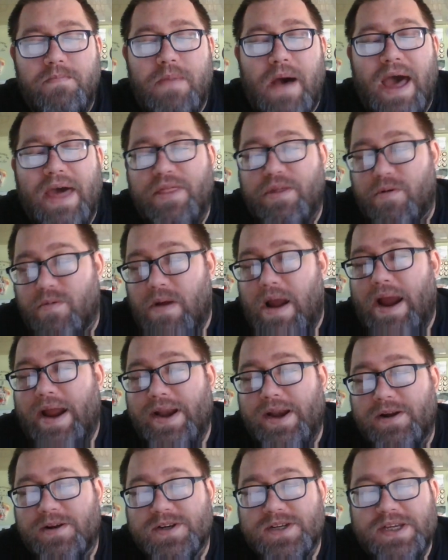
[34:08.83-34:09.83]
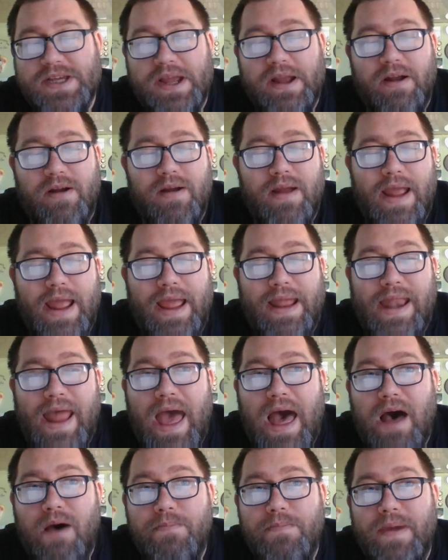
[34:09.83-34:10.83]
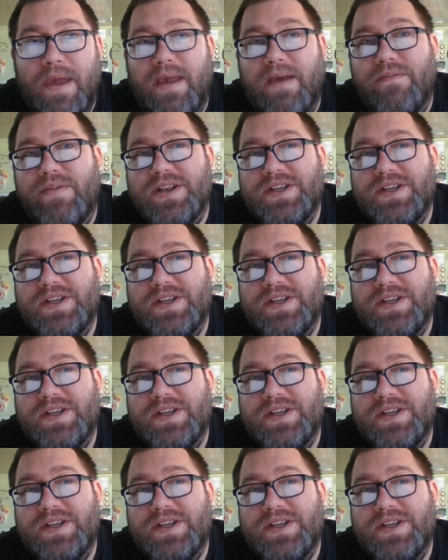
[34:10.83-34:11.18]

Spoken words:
by the writers here, and how big